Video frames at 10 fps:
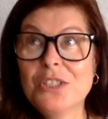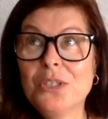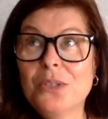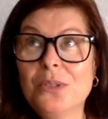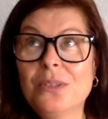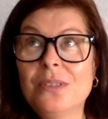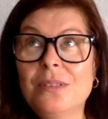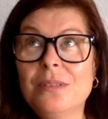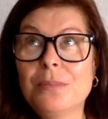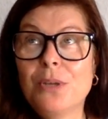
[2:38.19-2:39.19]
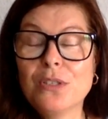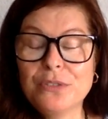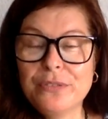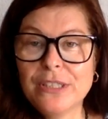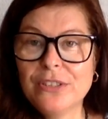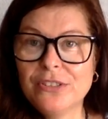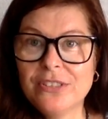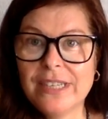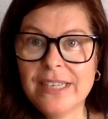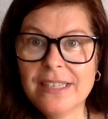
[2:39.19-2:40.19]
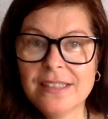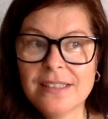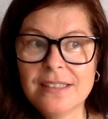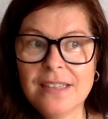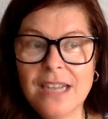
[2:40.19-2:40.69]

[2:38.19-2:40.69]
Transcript: So because I feel good today,